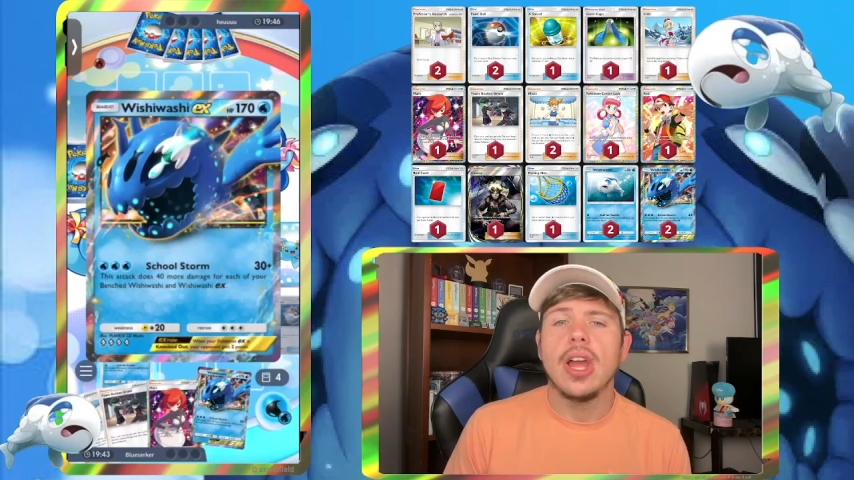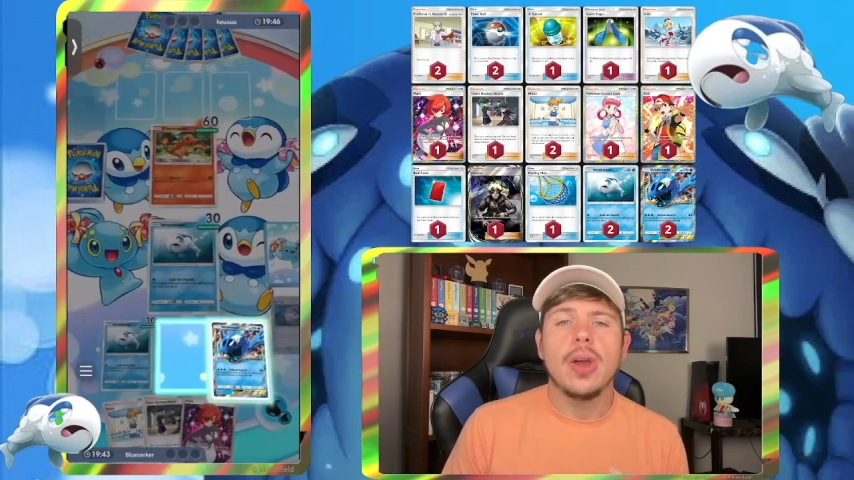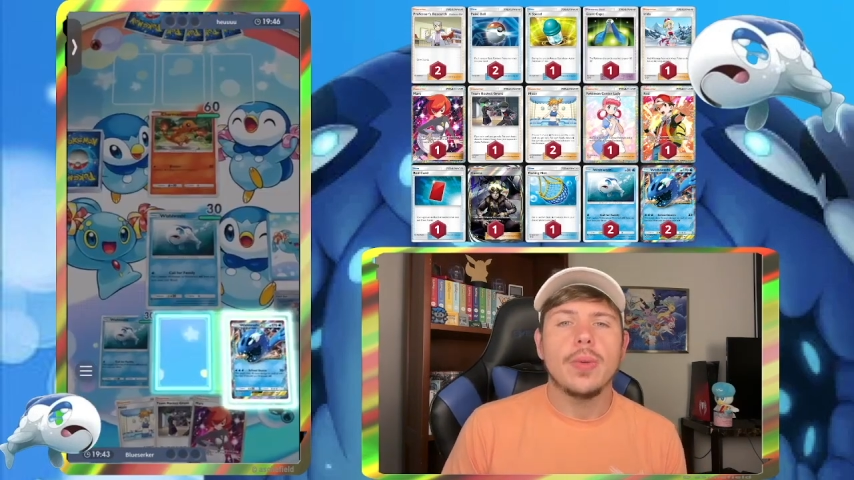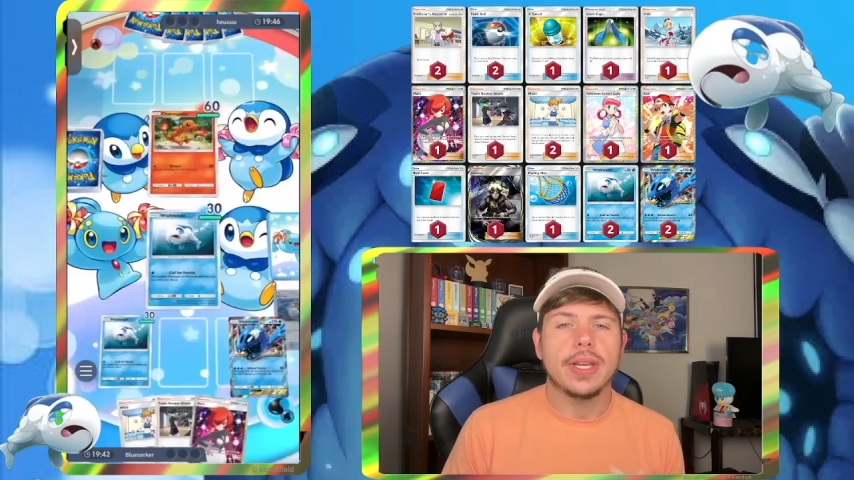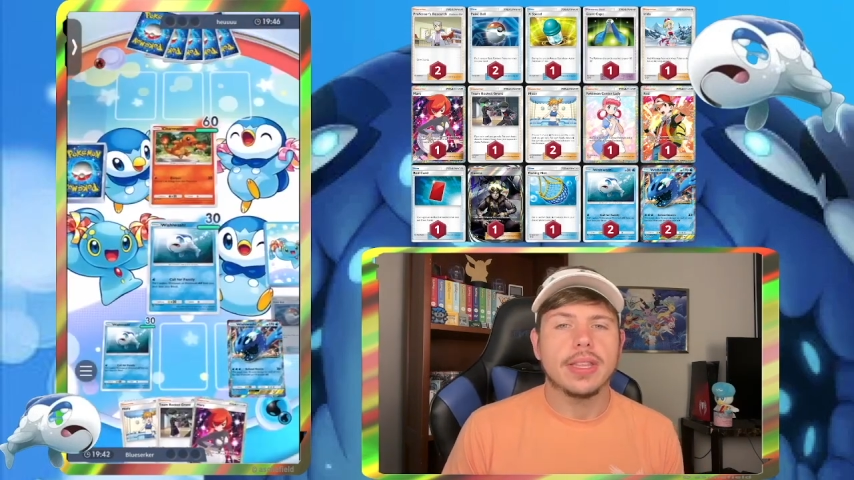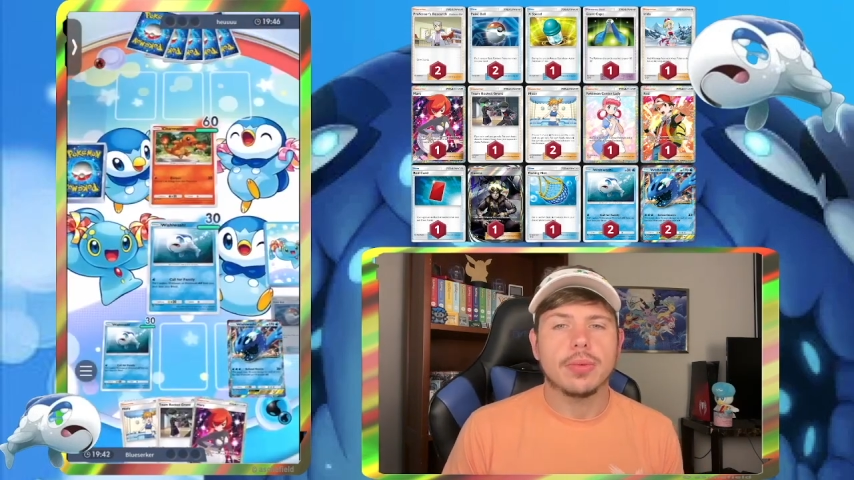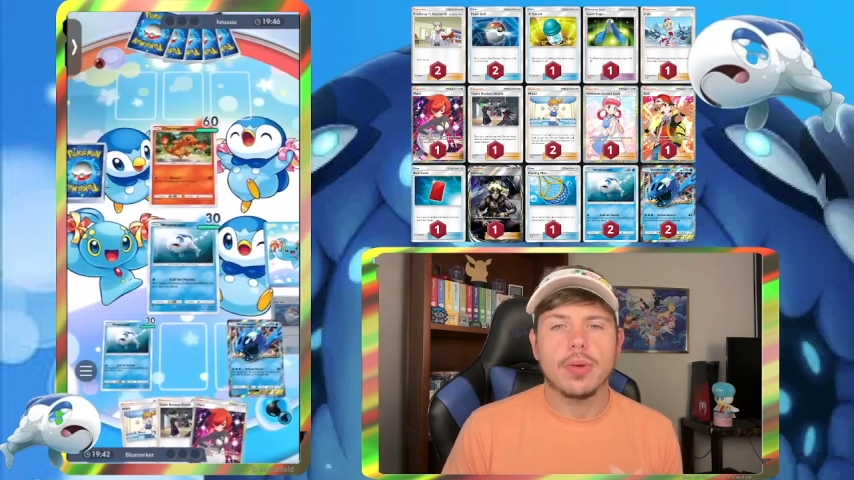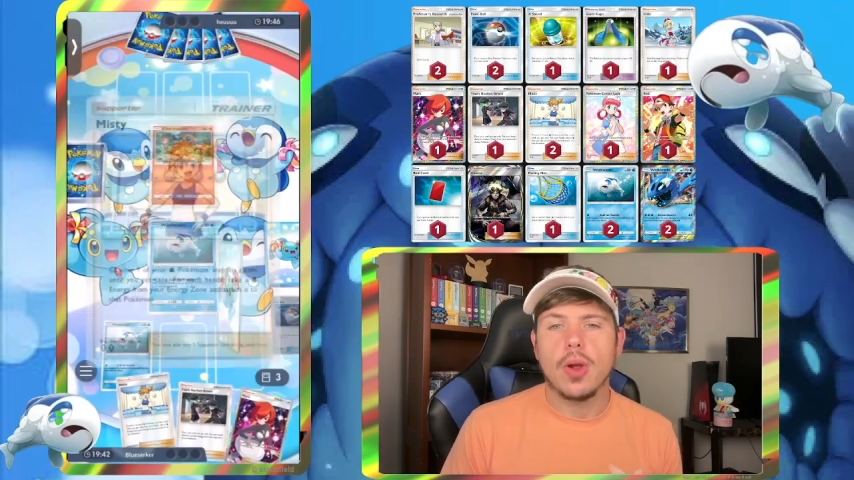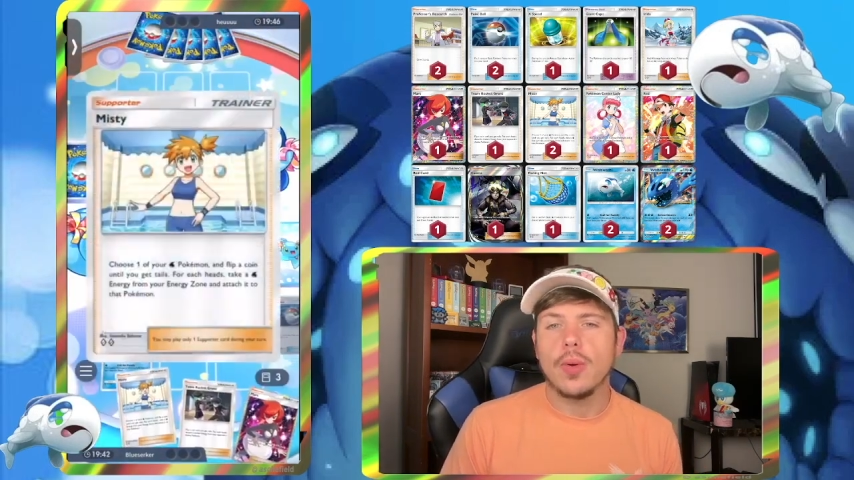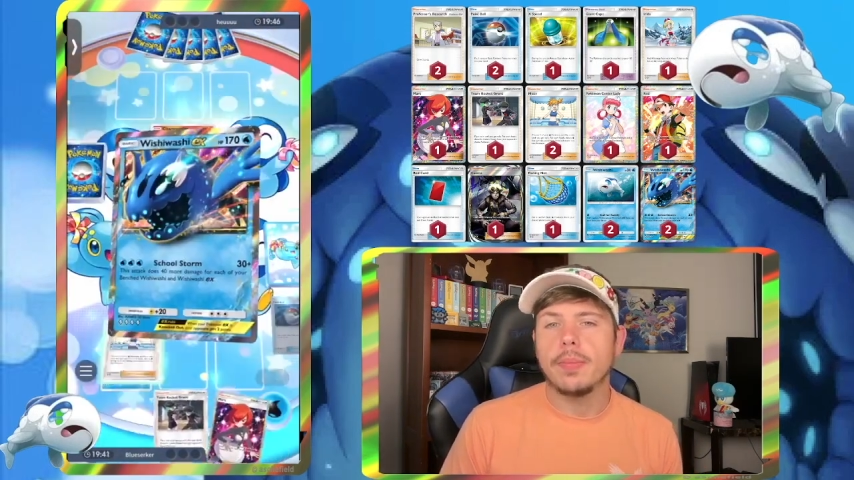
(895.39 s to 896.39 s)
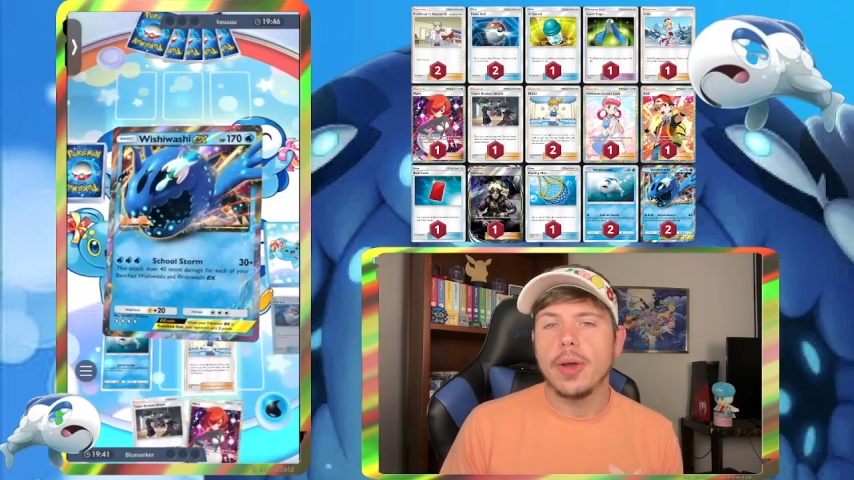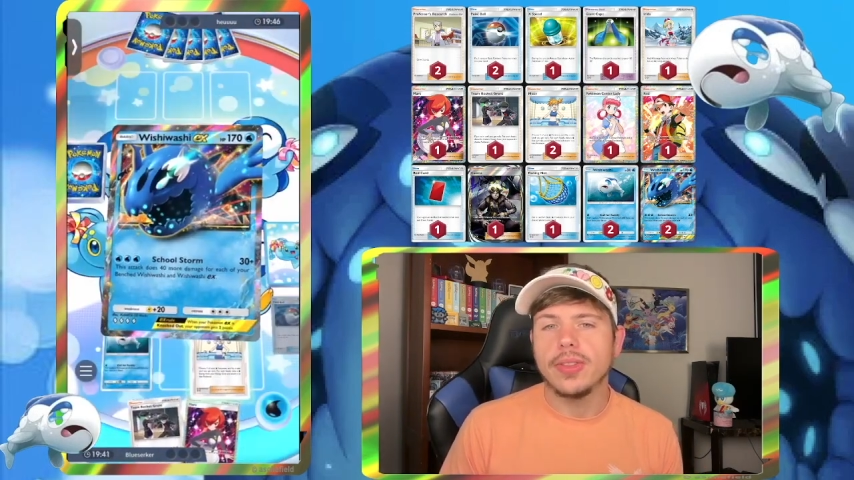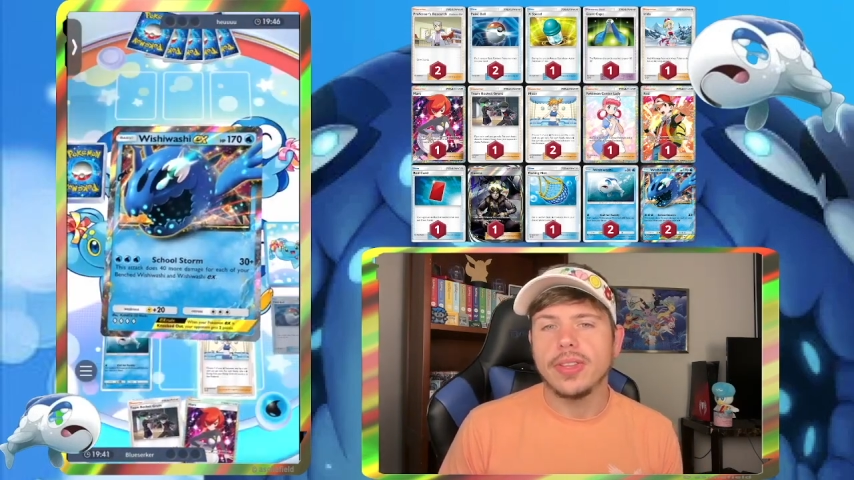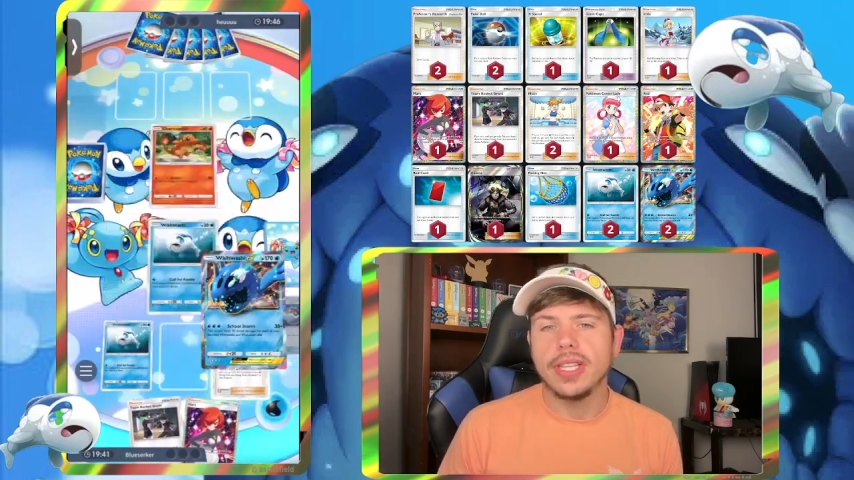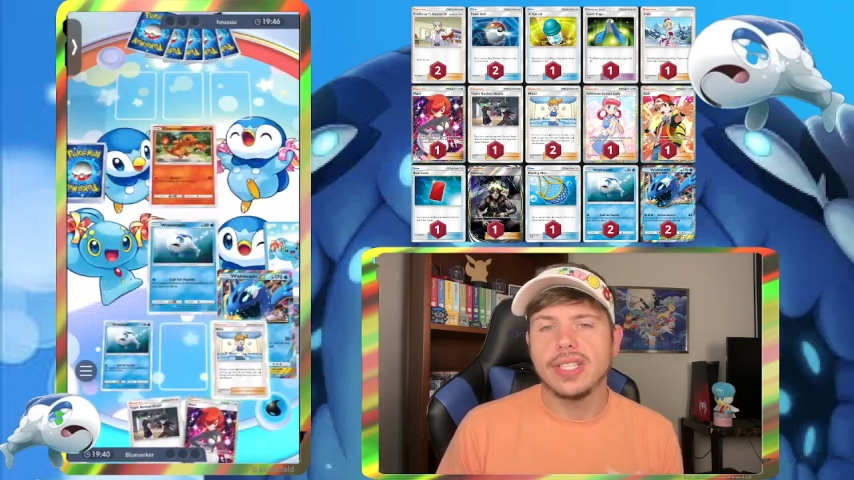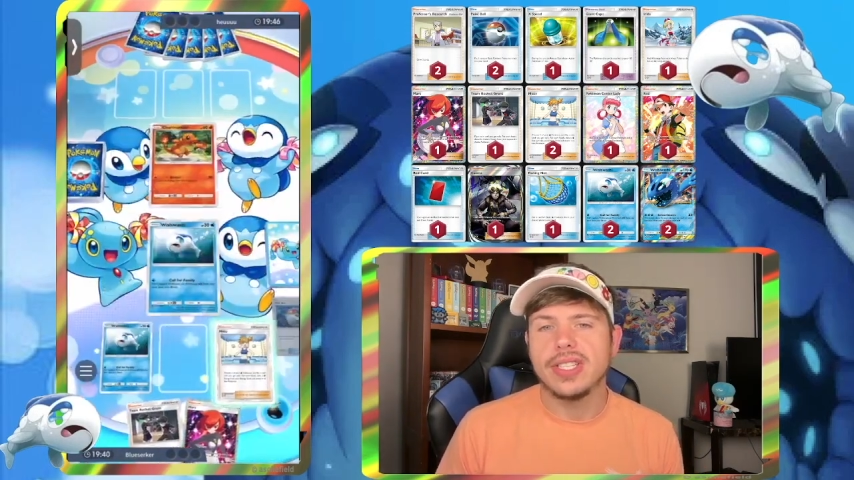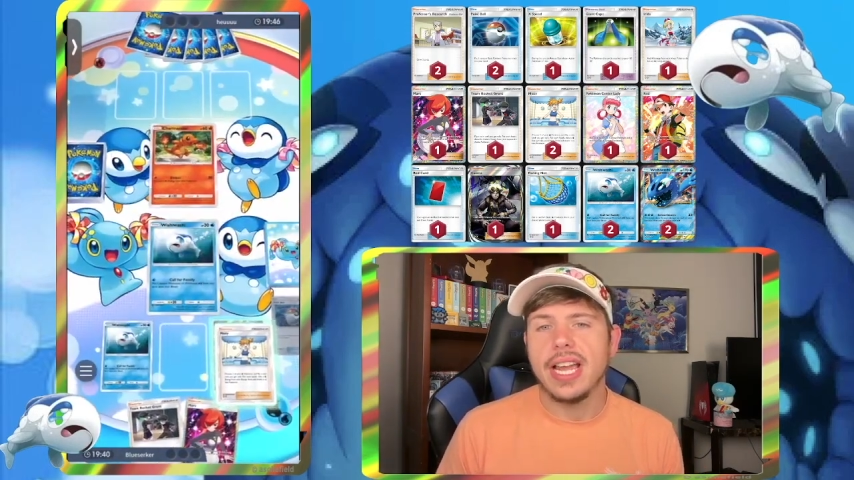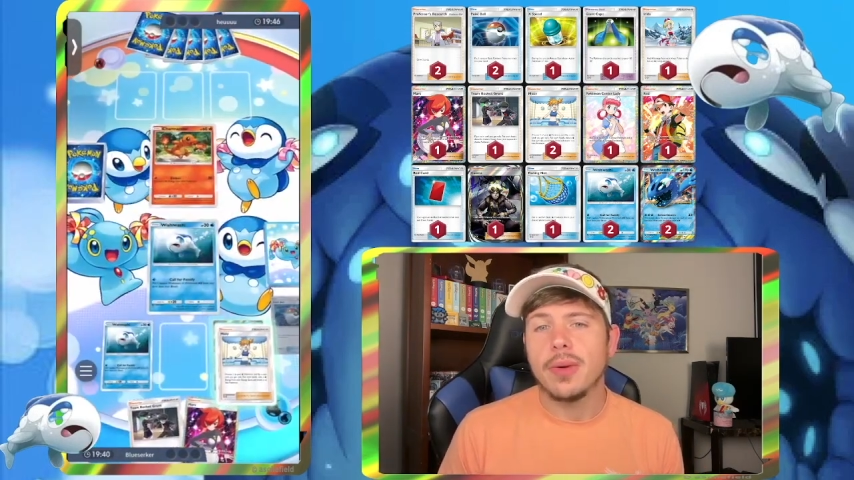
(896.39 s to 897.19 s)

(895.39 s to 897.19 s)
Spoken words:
We can throw both of these down.